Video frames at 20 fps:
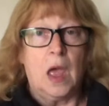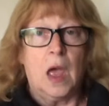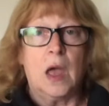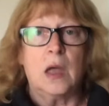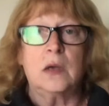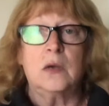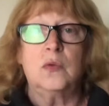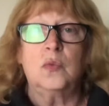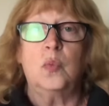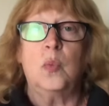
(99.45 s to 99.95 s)

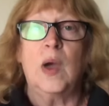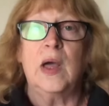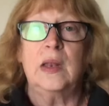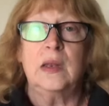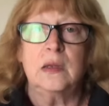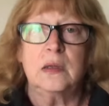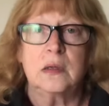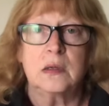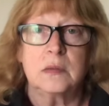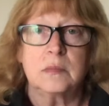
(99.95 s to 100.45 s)
And
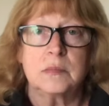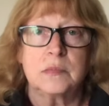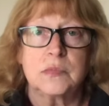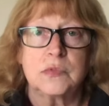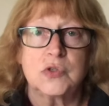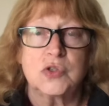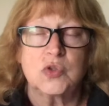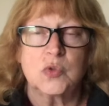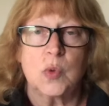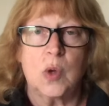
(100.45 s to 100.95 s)
welcome
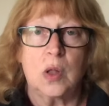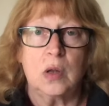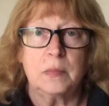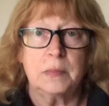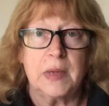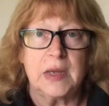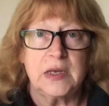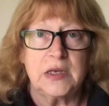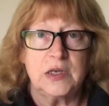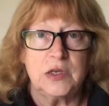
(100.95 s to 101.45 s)
to all
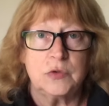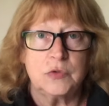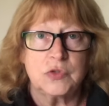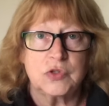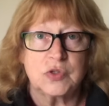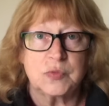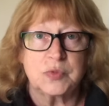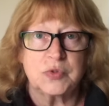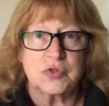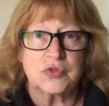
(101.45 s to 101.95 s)
my new
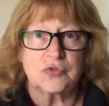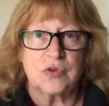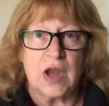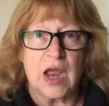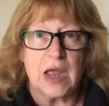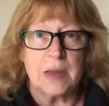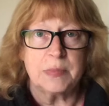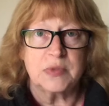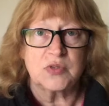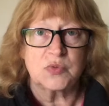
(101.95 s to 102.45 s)

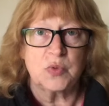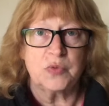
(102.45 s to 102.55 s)
subscribers.